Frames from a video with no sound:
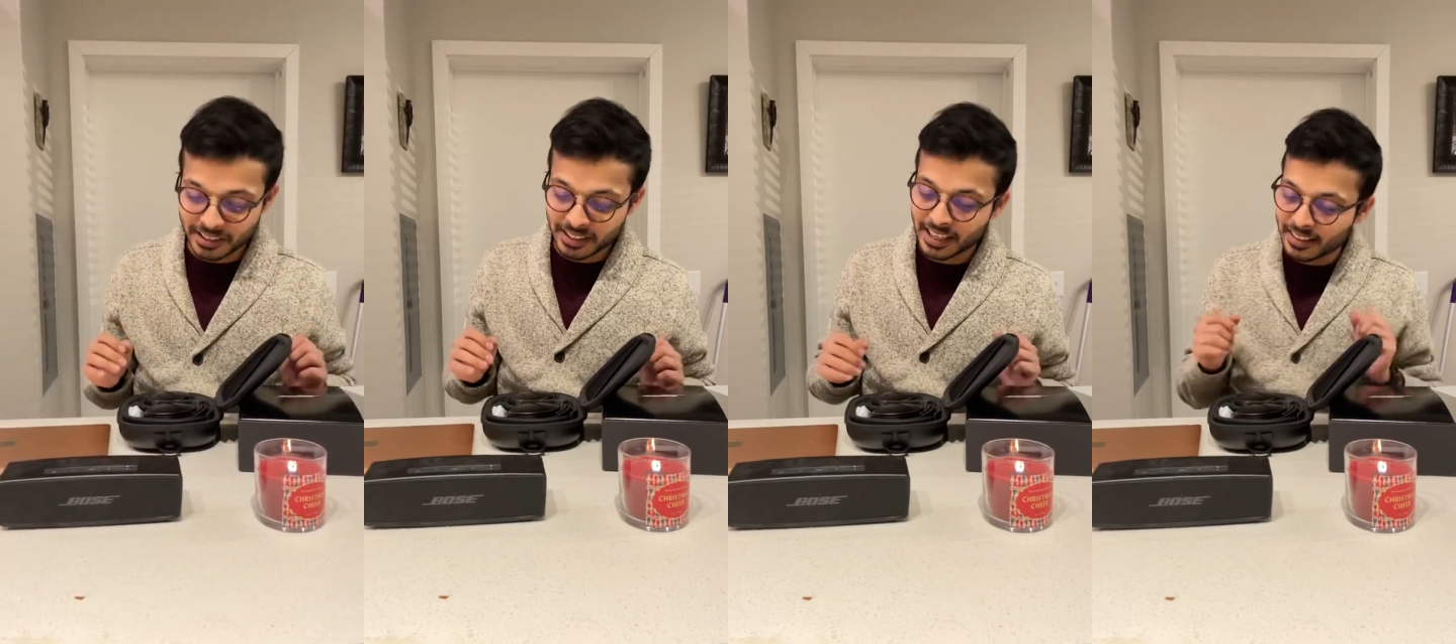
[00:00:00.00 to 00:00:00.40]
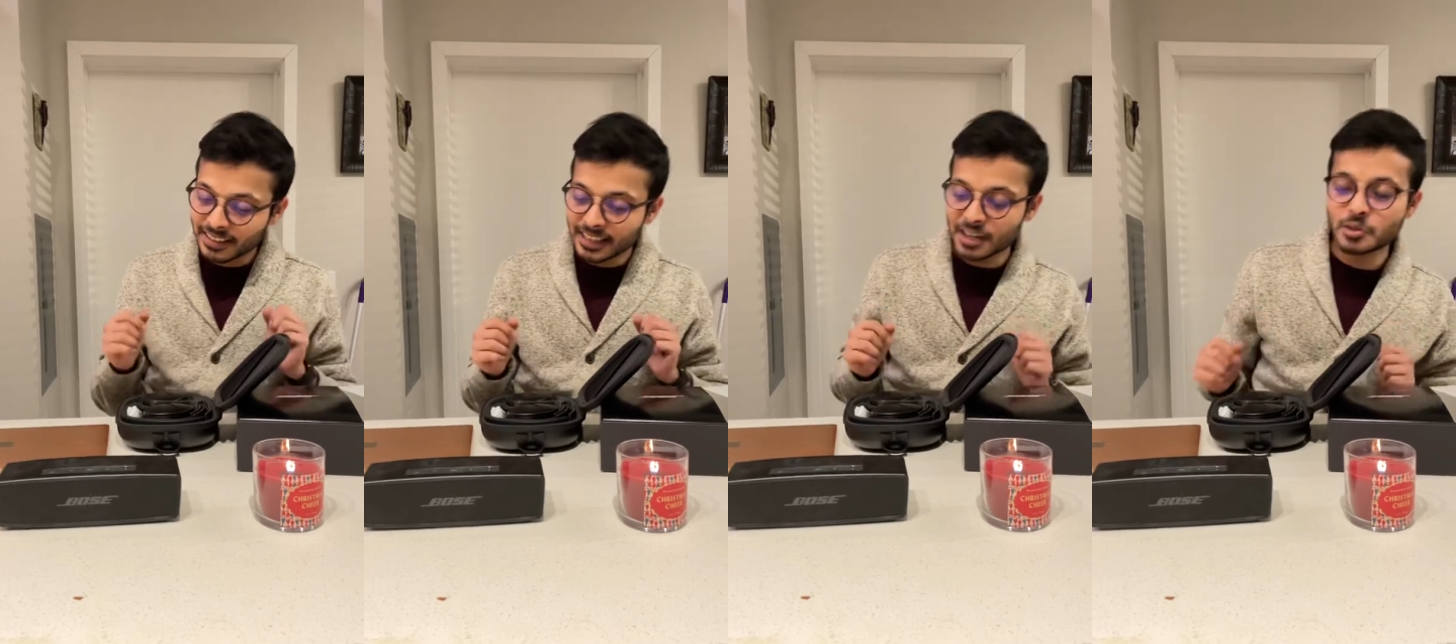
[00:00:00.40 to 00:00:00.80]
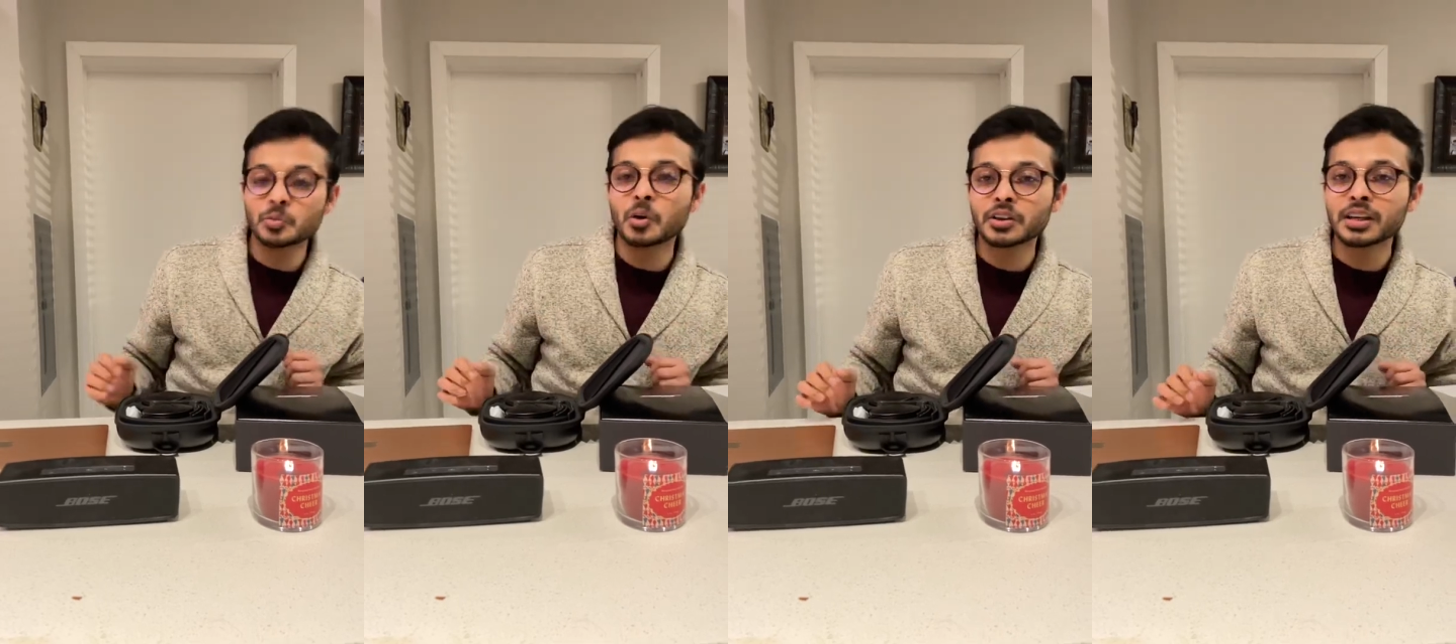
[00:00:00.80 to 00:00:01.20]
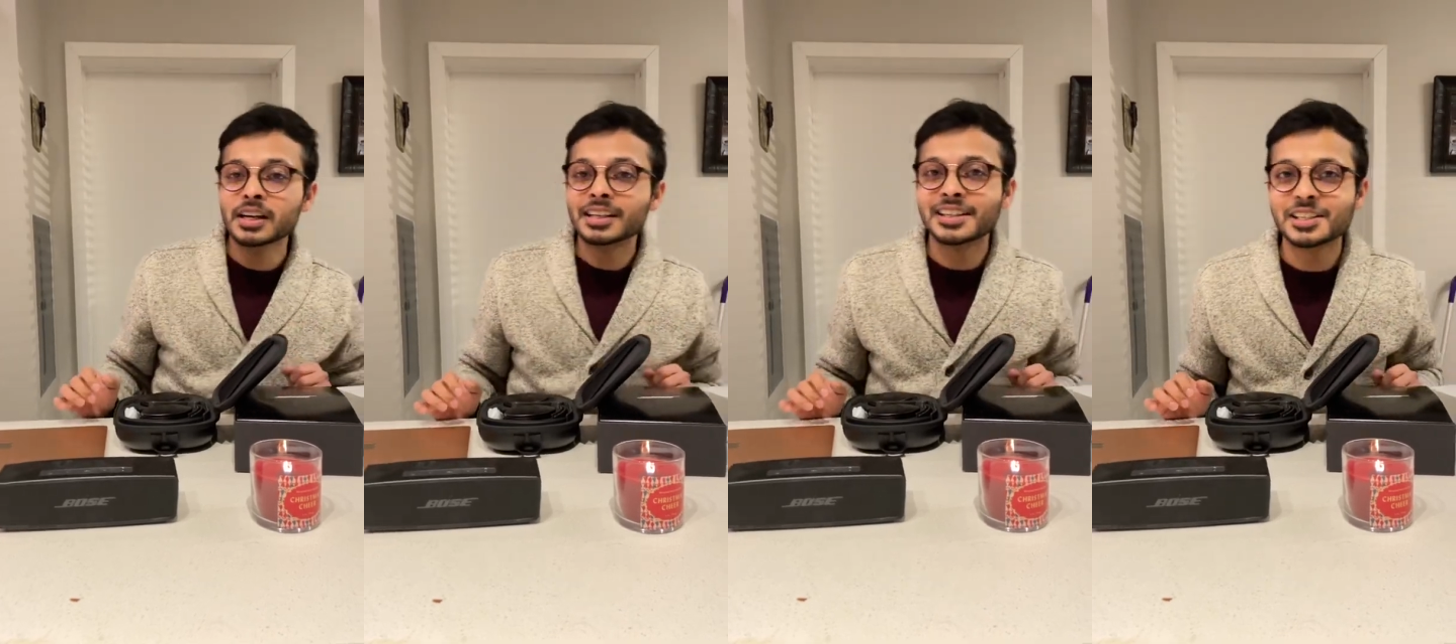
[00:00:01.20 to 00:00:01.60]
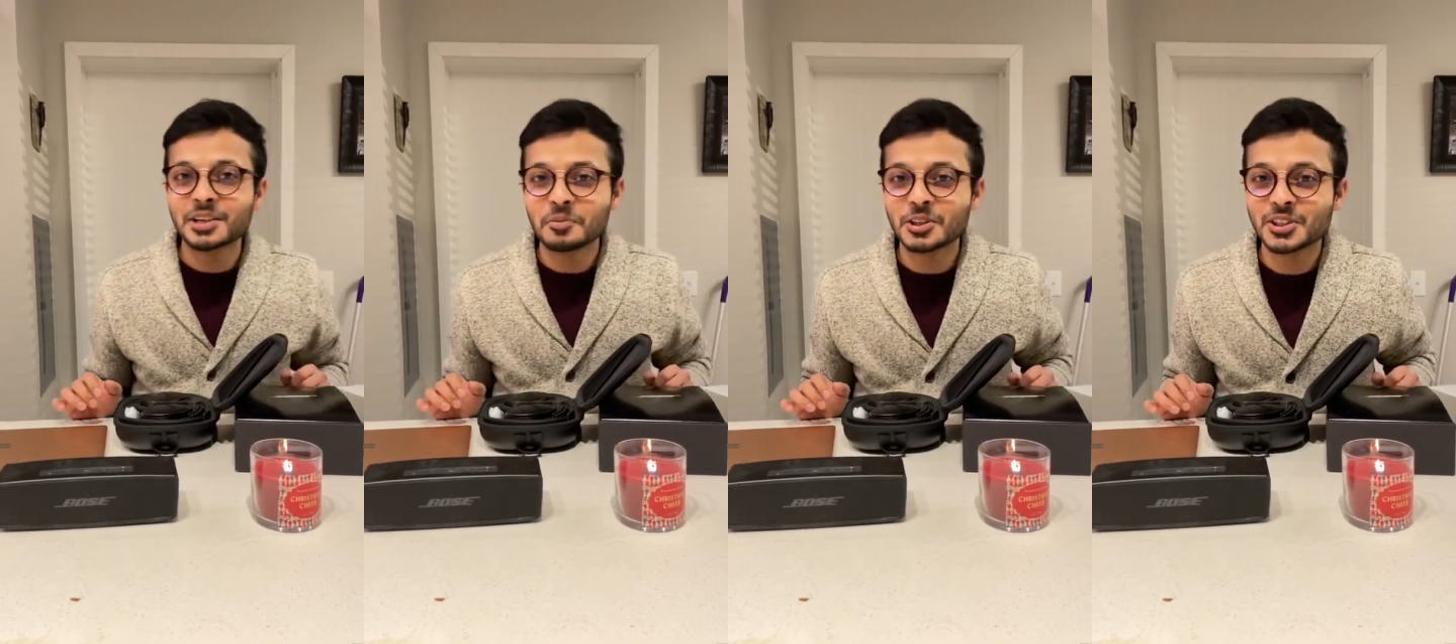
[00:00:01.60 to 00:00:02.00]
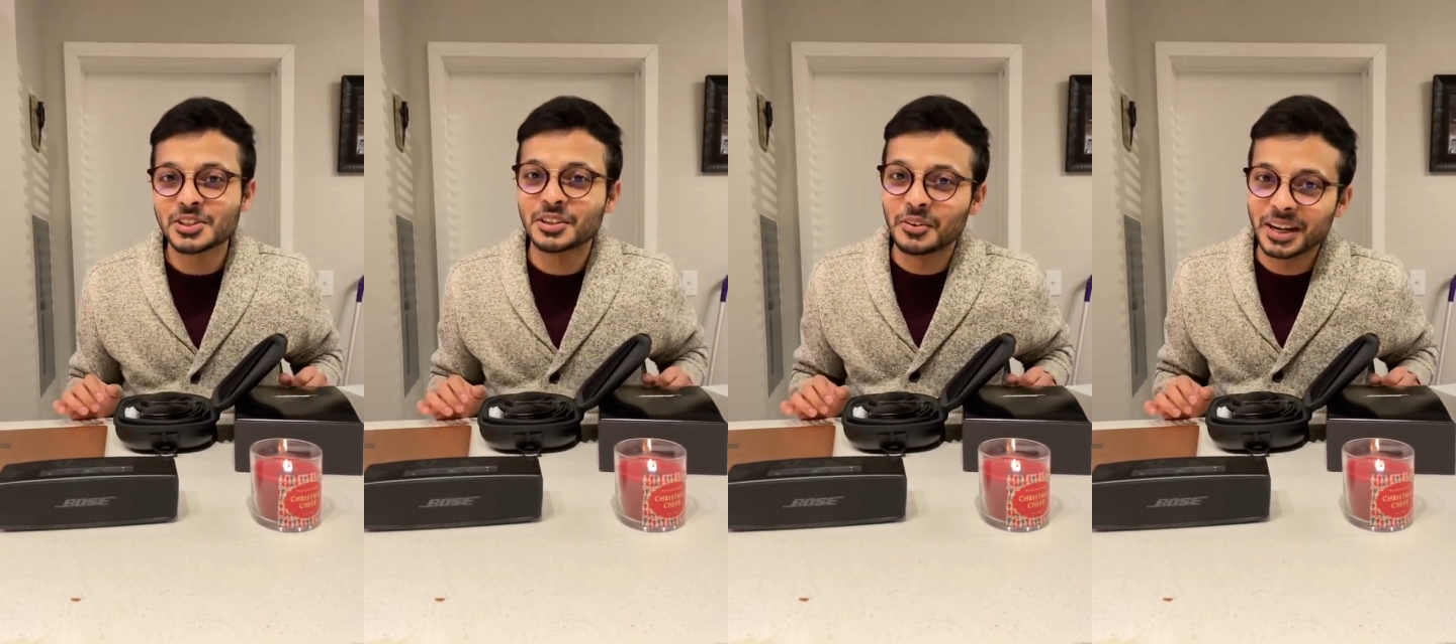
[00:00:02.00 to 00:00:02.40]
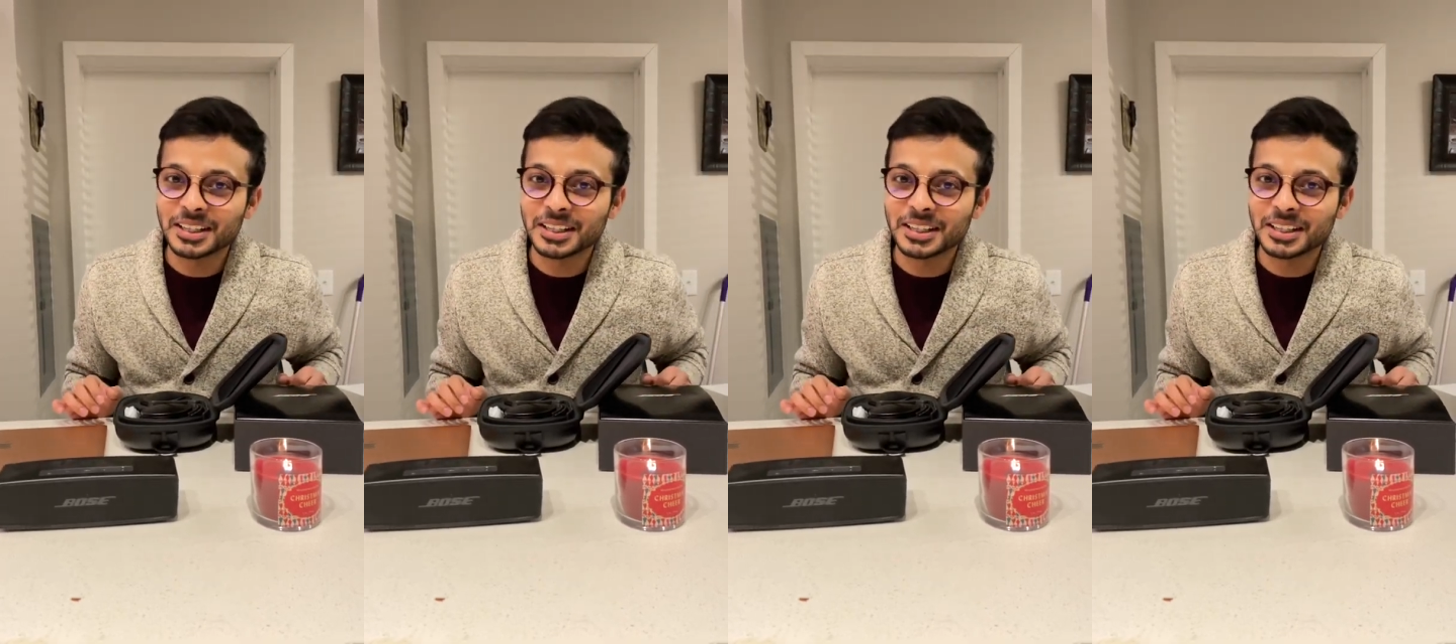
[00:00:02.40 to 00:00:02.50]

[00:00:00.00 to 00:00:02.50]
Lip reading: And I think that's what distinguishes a great